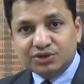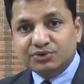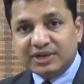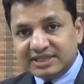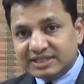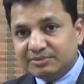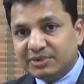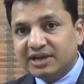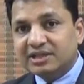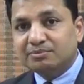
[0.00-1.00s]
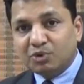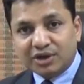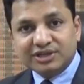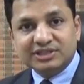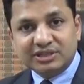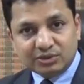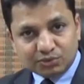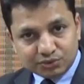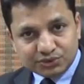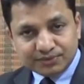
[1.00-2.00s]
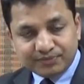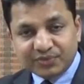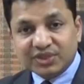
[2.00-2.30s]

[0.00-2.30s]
to estimate the blockage in the nose,